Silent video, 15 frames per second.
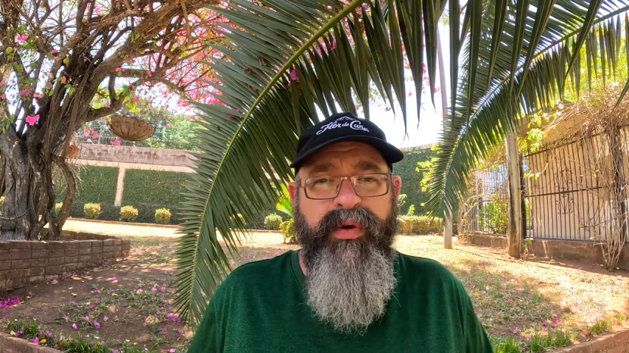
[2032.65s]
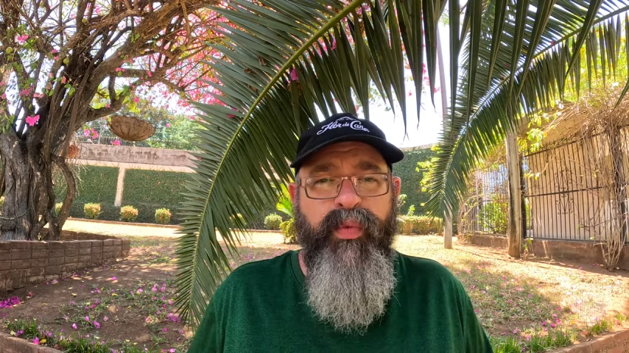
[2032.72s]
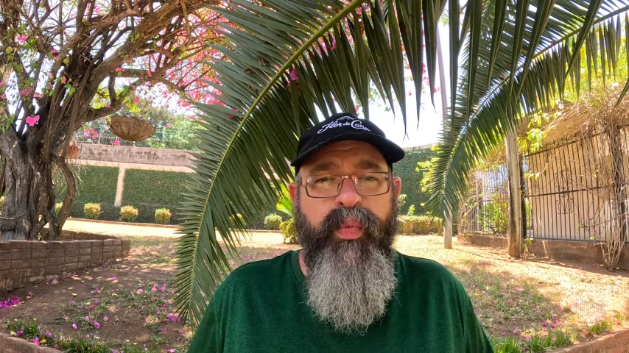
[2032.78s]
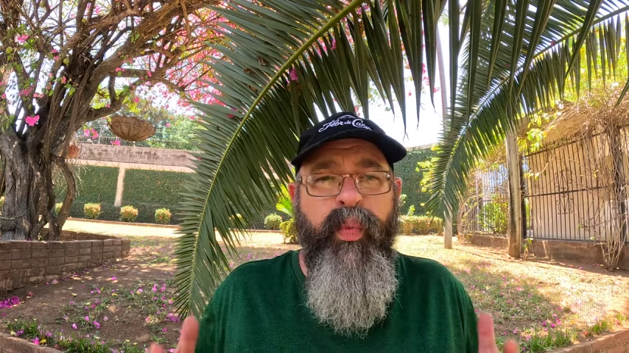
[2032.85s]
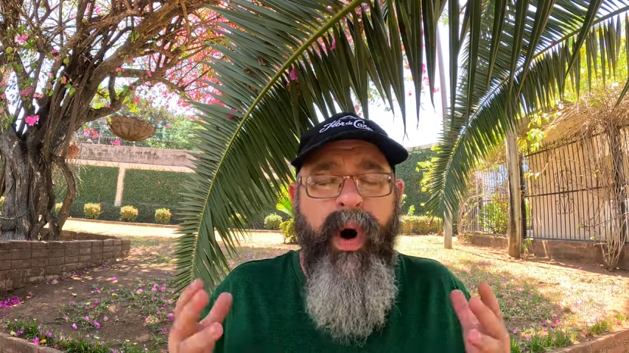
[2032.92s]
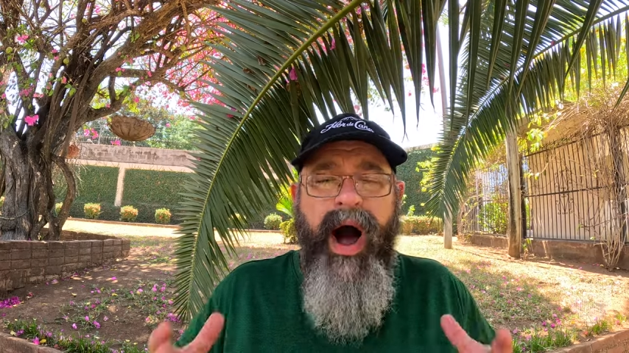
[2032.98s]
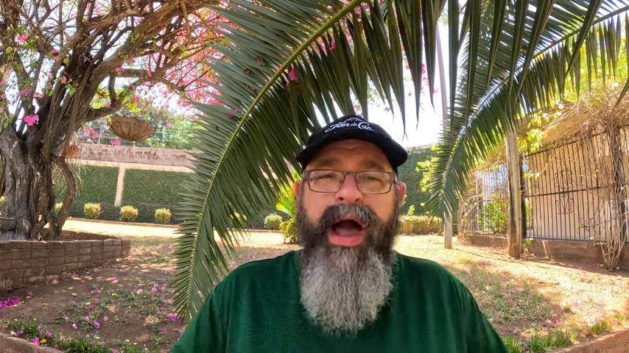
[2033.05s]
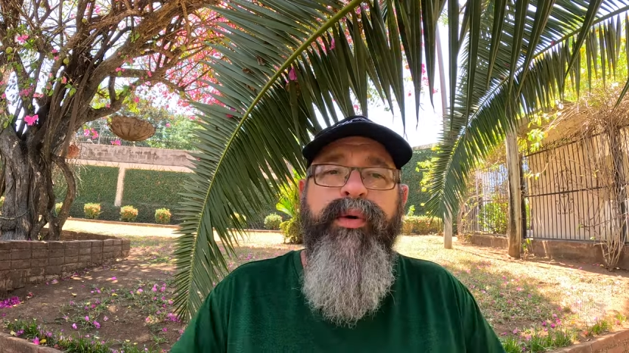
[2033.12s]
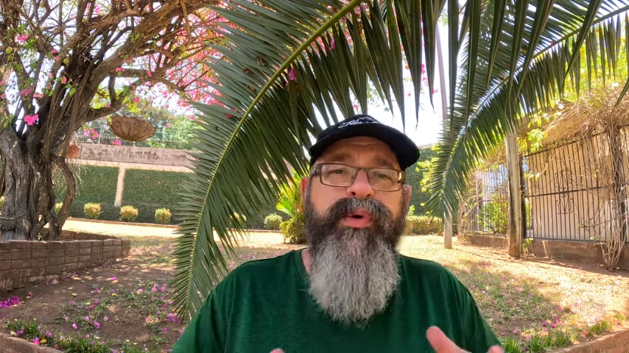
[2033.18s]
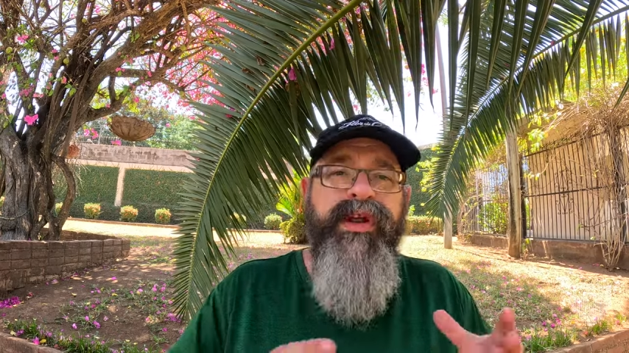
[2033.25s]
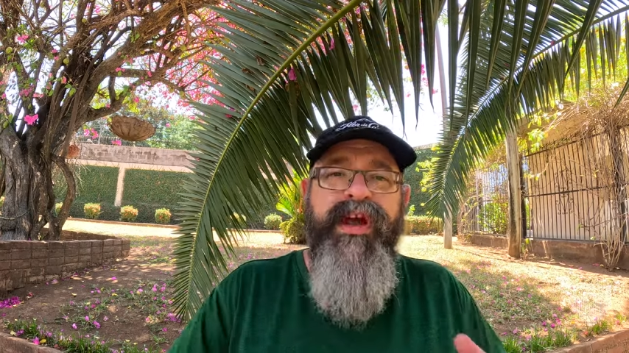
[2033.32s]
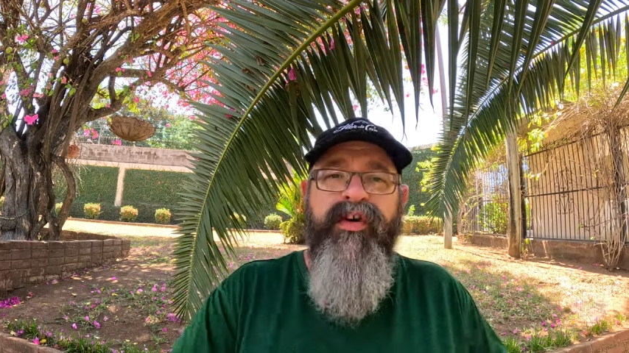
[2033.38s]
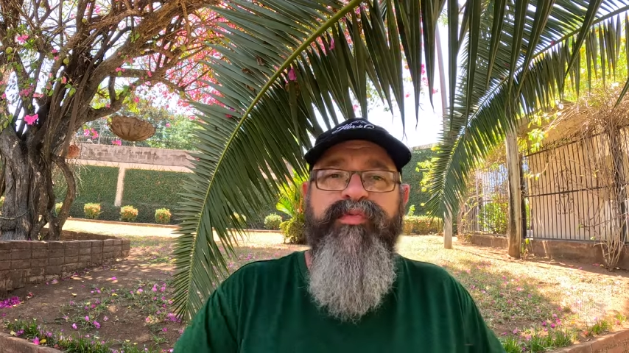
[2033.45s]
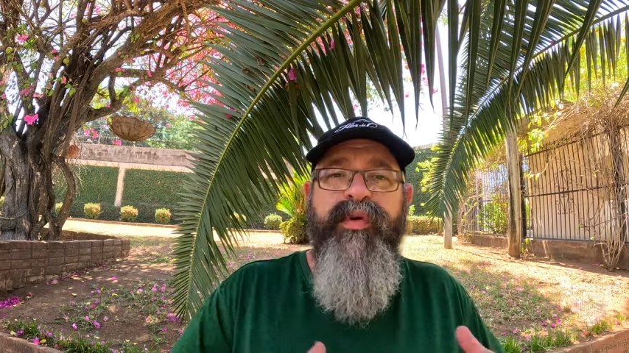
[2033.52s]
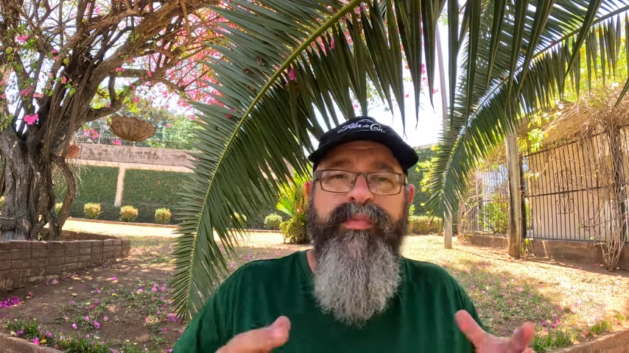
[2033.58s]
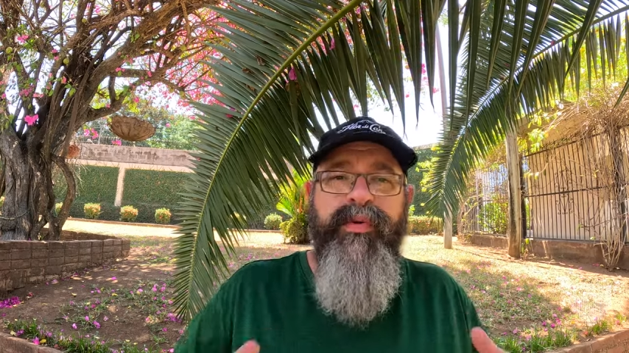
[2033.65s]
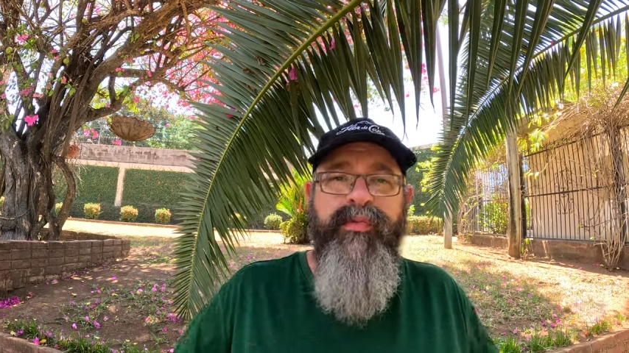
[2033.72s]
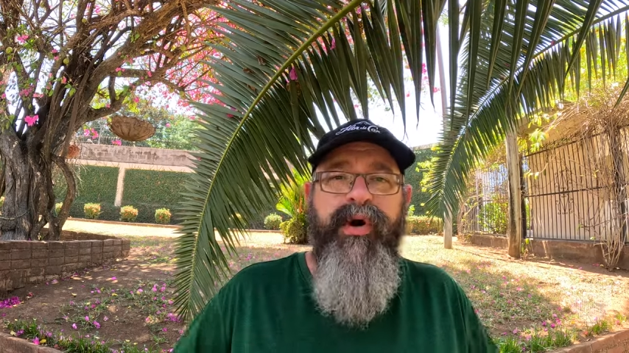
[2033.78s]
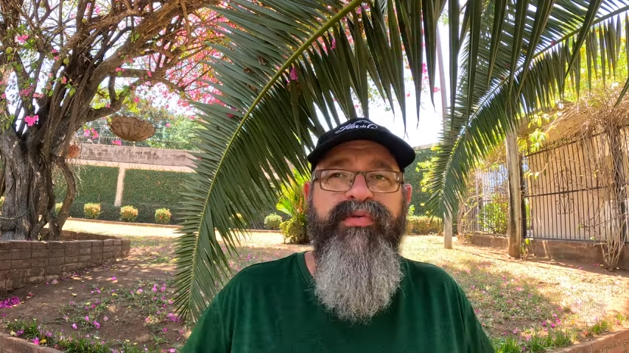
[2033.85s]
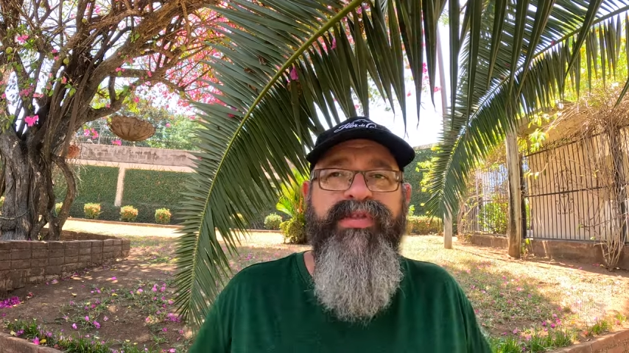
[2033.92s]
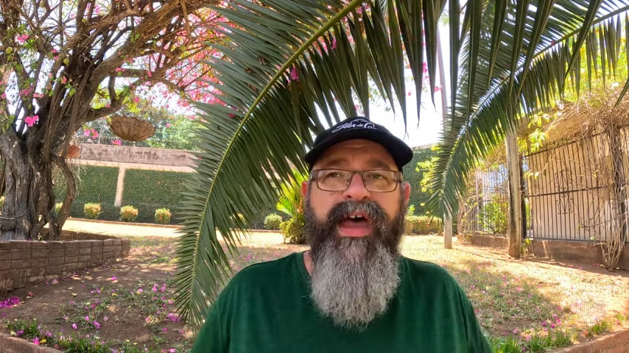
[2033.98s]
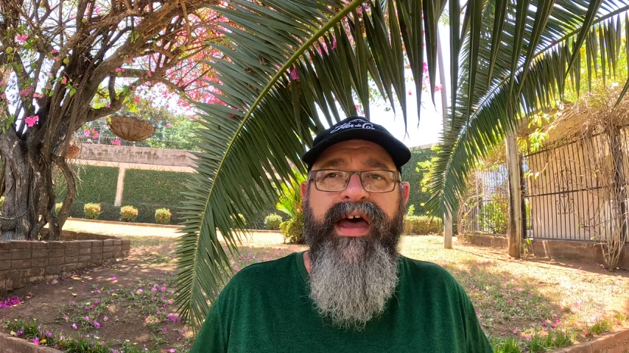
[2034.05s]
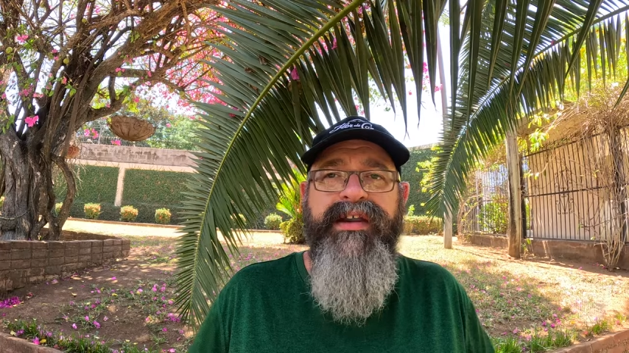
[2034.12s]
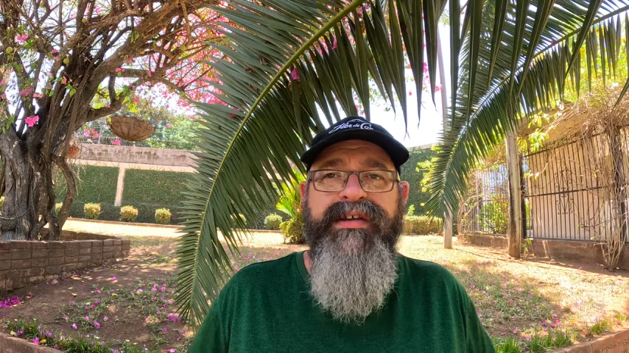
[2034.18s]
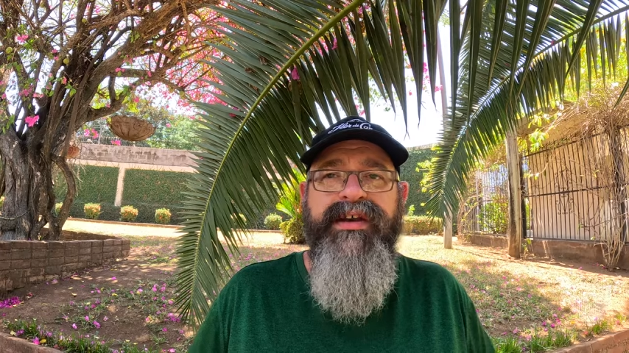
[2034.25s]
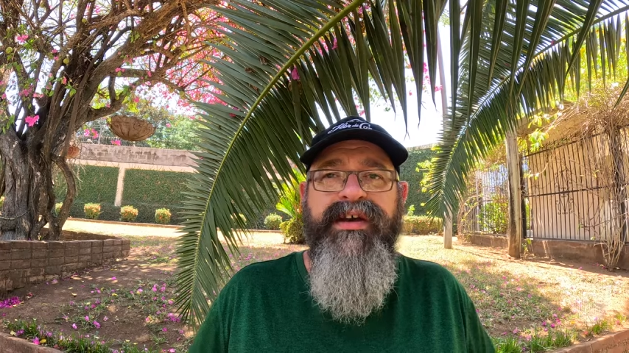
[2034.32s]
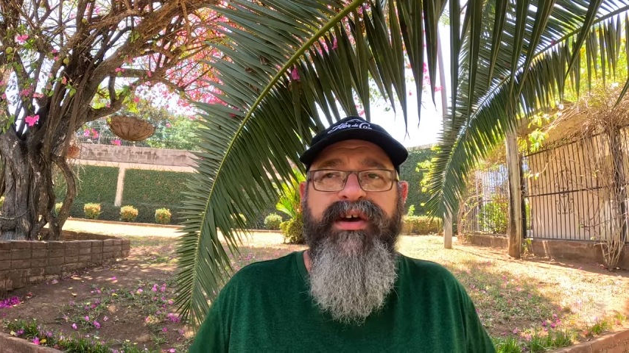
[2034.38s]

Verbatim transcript: Why would a government promote that?